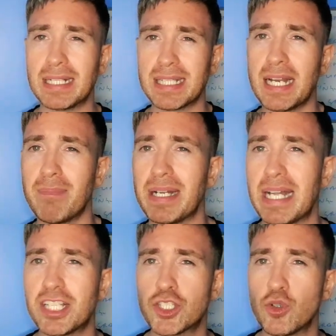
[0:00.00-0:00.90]
telling me
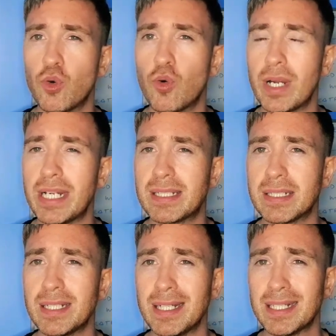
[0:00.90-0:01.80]
their stories,
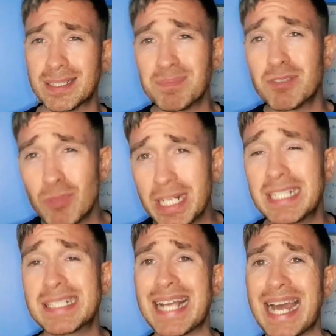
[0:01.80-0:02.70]
and some really
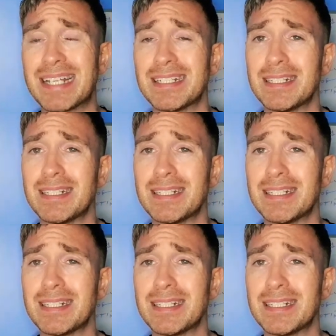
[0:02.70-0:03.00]
sad